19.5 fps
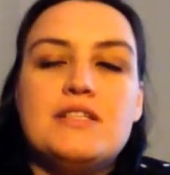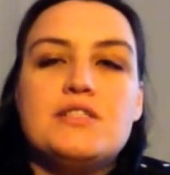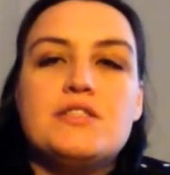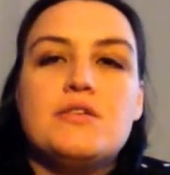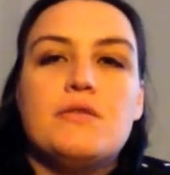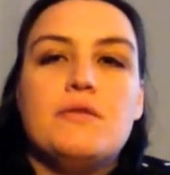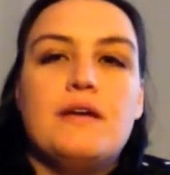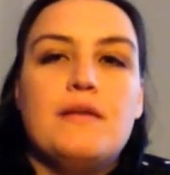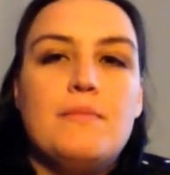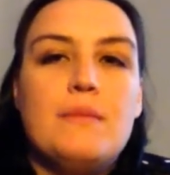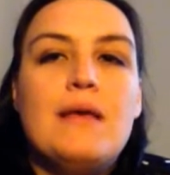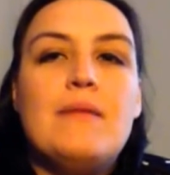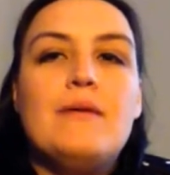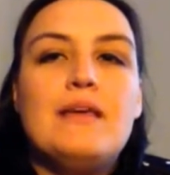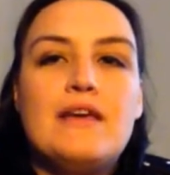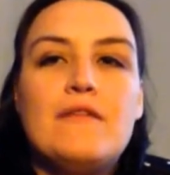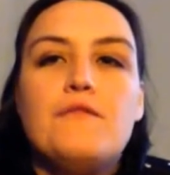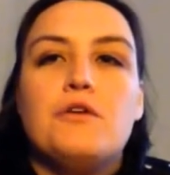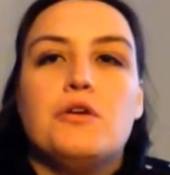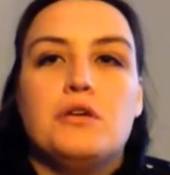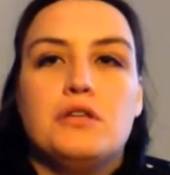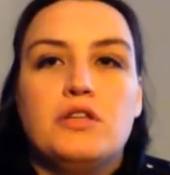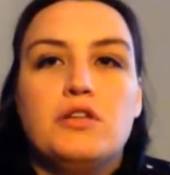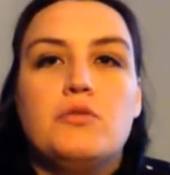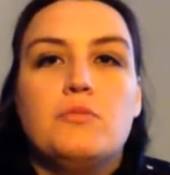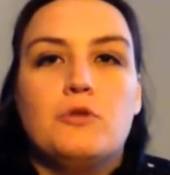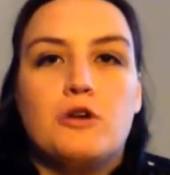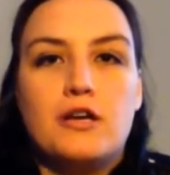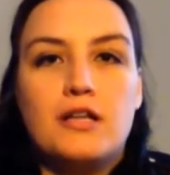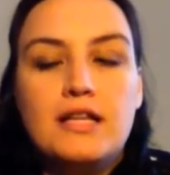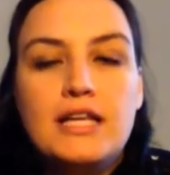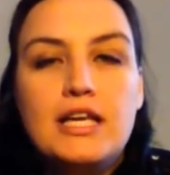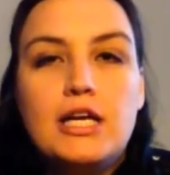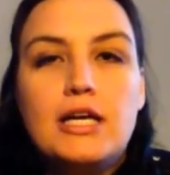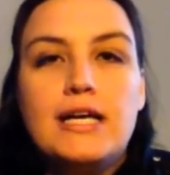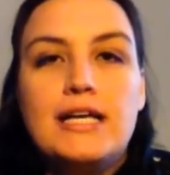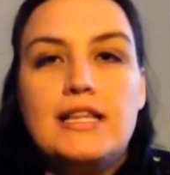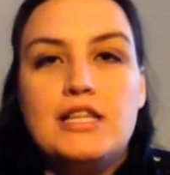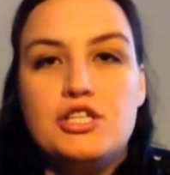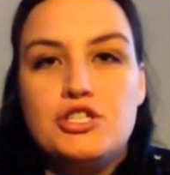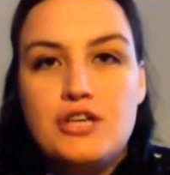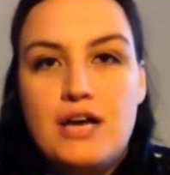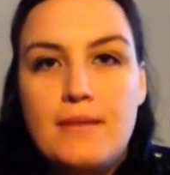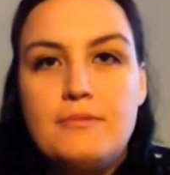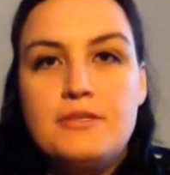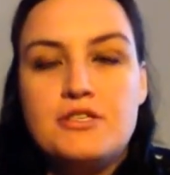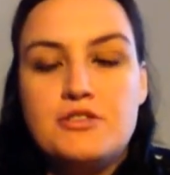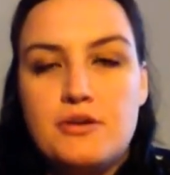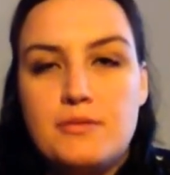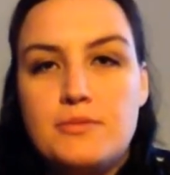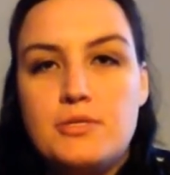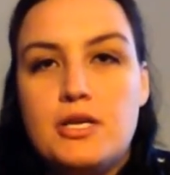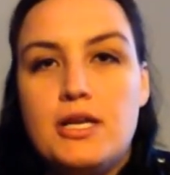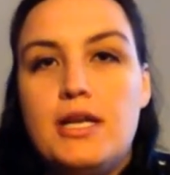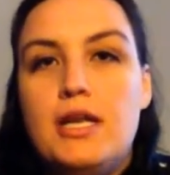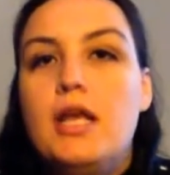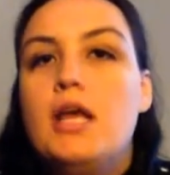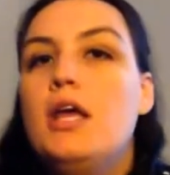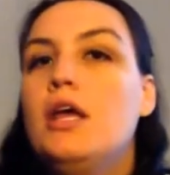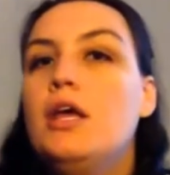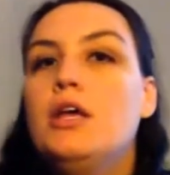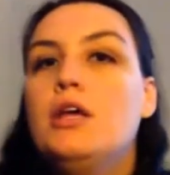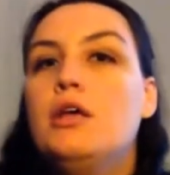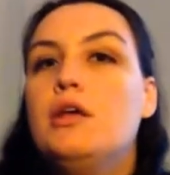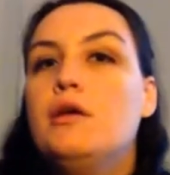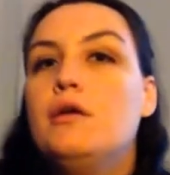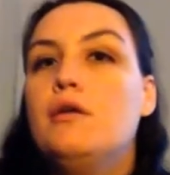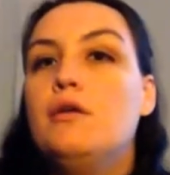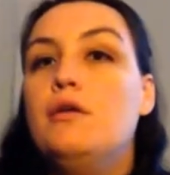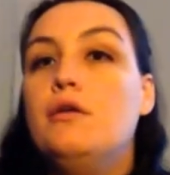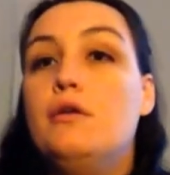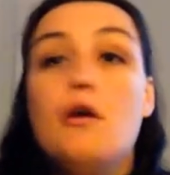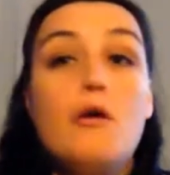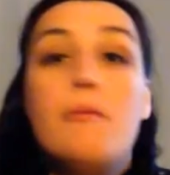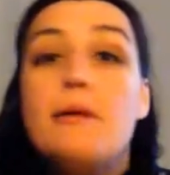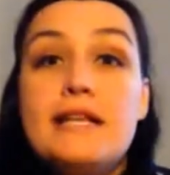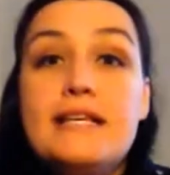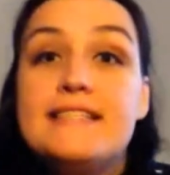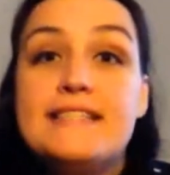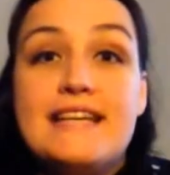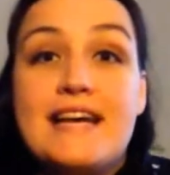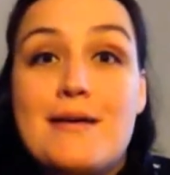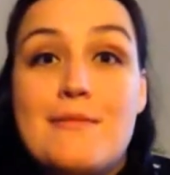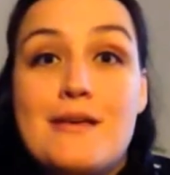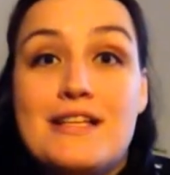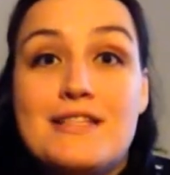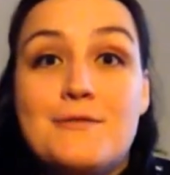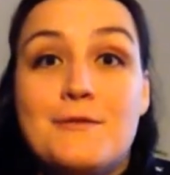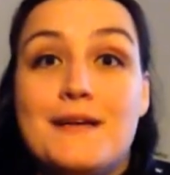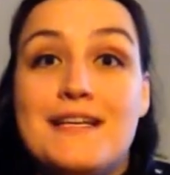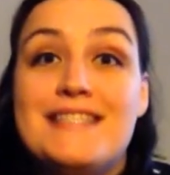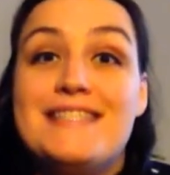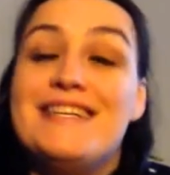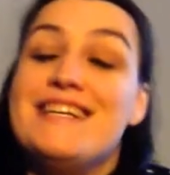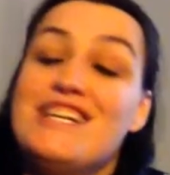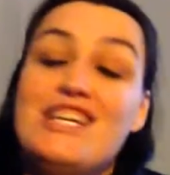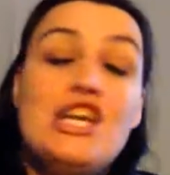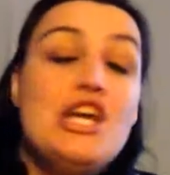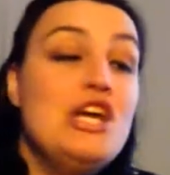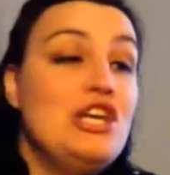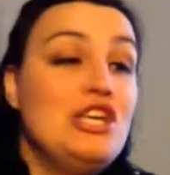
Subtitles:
So maybe if you're a little more clear in the job description, nobody's time gets wasted.